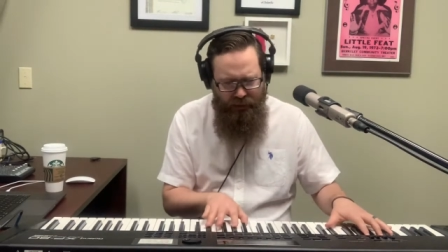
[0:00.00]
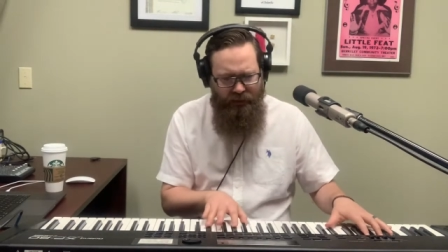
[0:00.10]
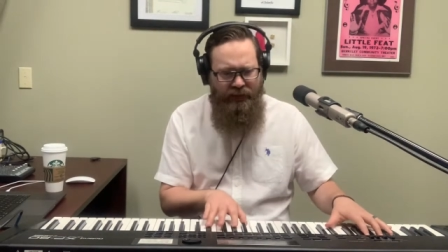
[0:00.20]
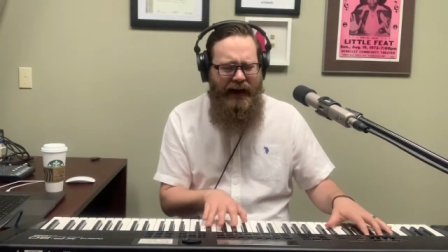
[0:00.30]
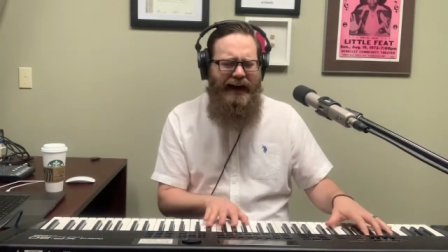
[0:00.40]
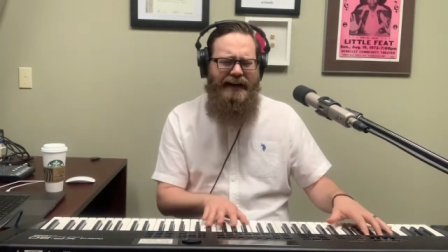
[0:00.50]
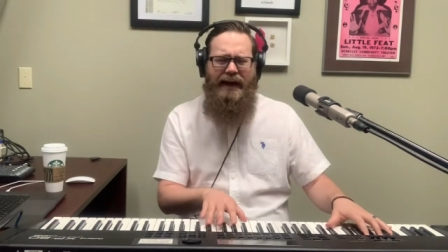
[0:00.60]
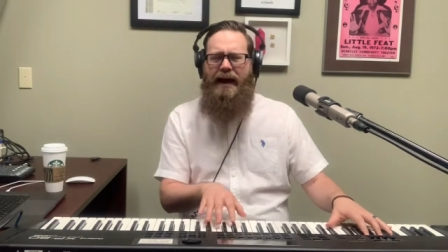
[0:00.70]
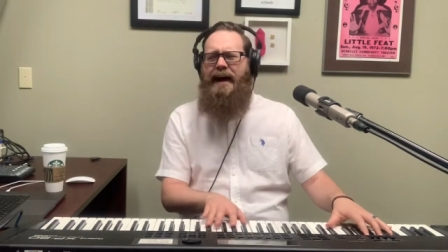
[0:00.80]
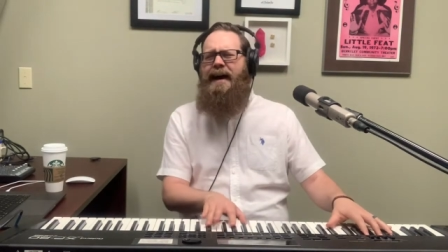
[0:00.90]
not
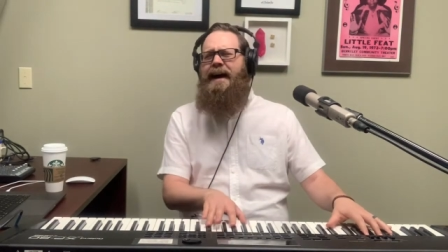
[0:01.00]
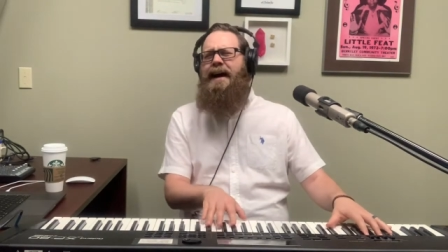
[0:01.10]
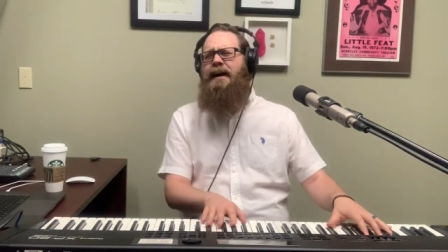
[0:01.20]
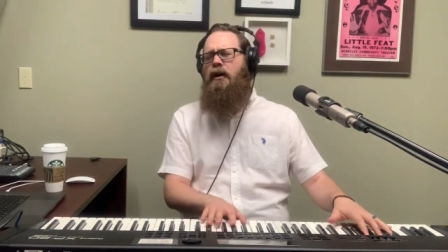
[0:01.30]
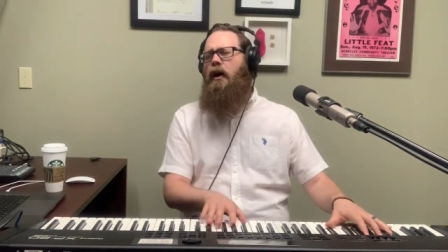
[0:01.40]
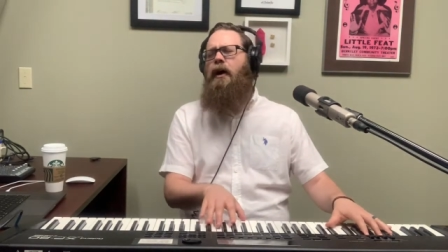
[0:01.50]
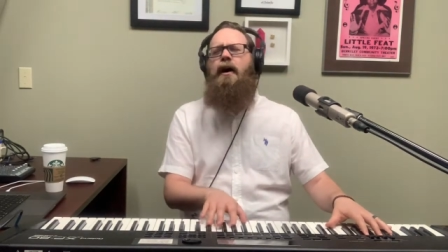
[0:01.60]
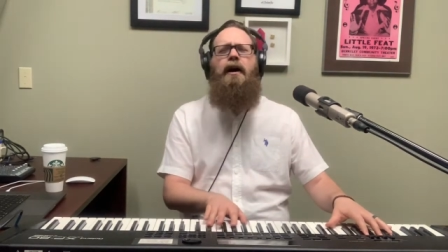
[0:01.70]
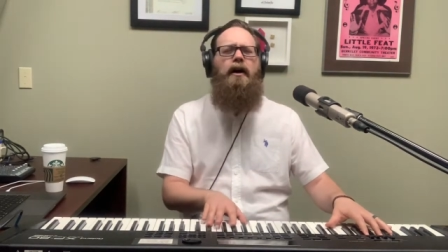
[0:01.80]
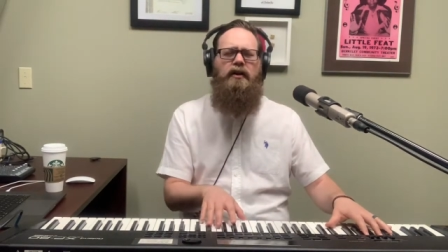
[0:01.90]
yet.
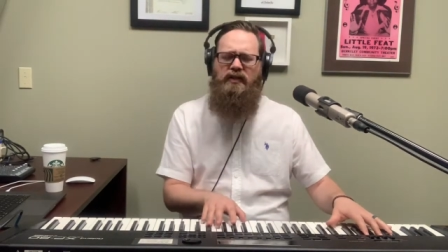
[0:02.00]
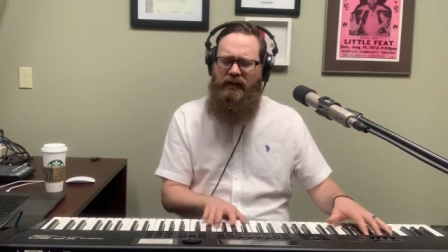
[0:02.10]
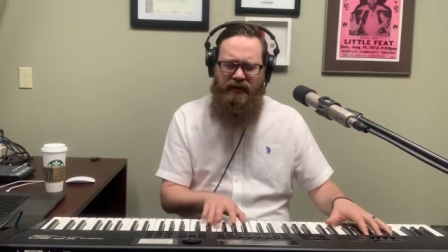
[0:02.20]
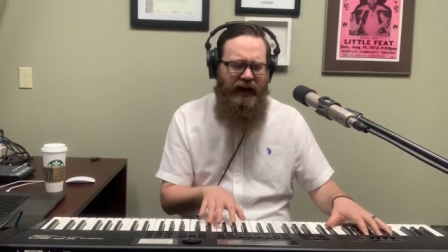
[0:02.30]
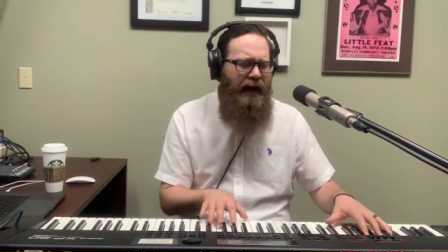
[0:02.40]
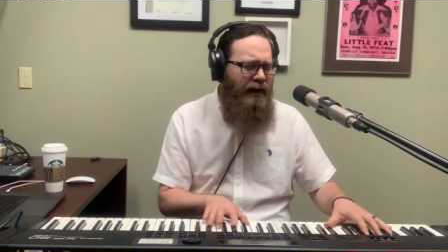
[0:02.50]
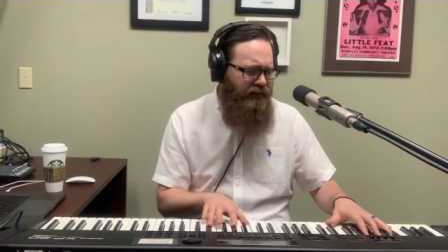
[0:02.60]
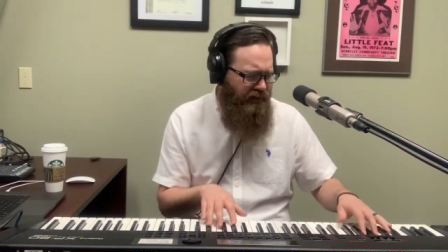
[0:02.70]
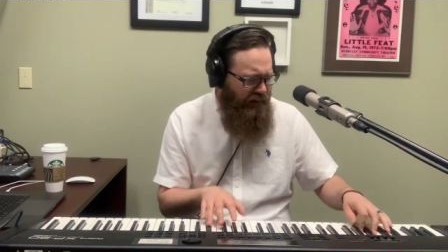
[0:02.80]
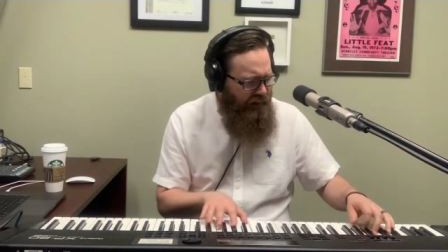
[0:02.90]
Oh, she
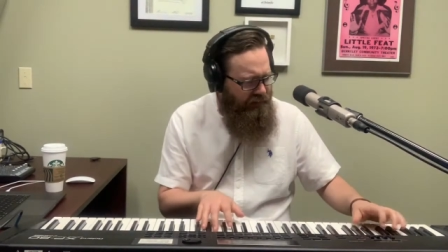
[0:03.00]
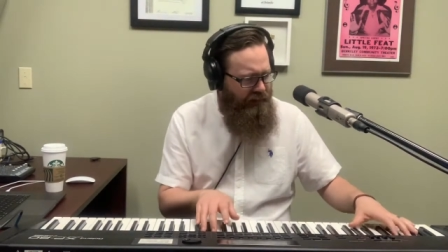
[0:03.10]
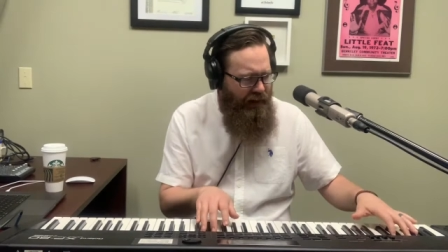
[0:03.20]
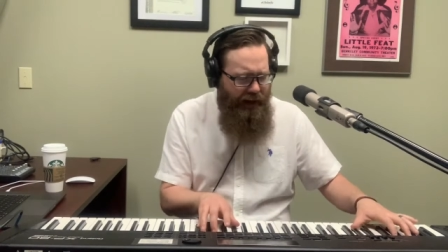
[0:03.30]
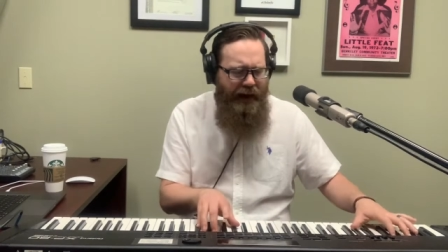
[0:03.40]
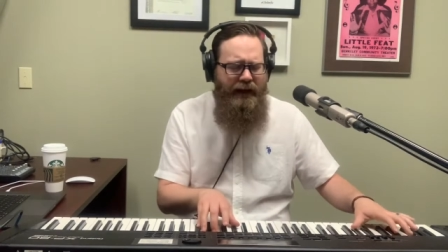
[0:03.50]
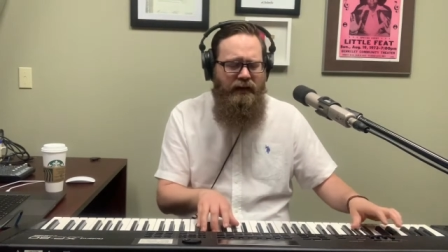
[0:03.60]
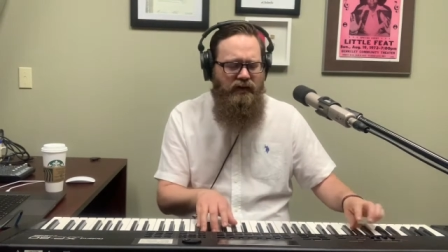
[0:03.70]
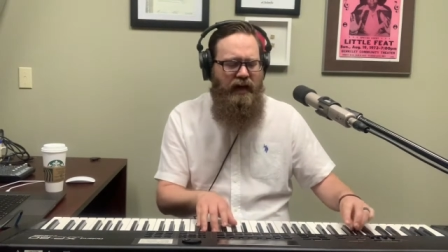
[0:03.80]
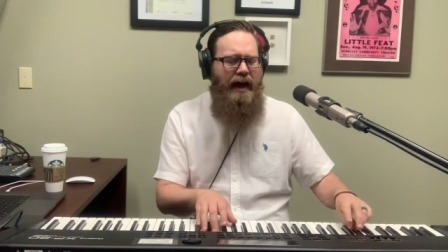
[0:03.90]
talks to angels.